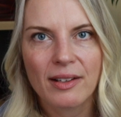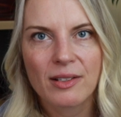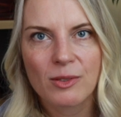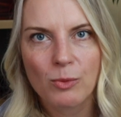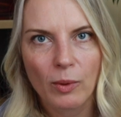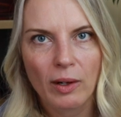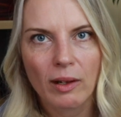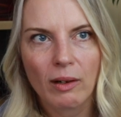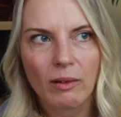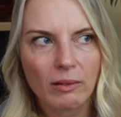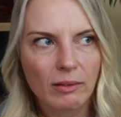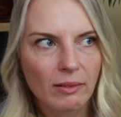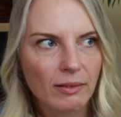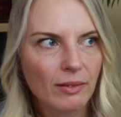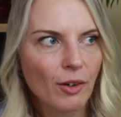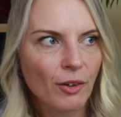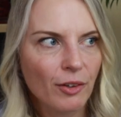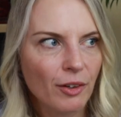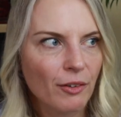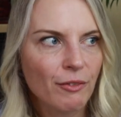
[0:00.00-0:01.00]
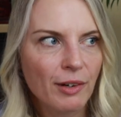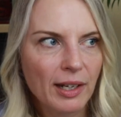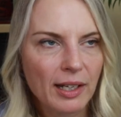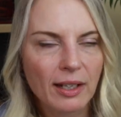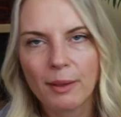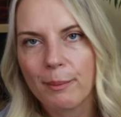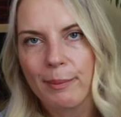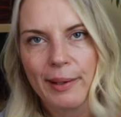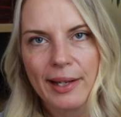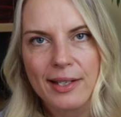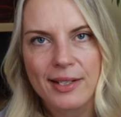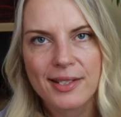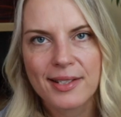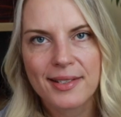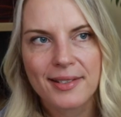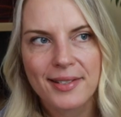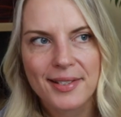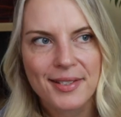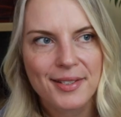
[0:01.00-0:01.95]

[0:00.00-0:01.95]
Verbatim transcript: as well on a regular basis.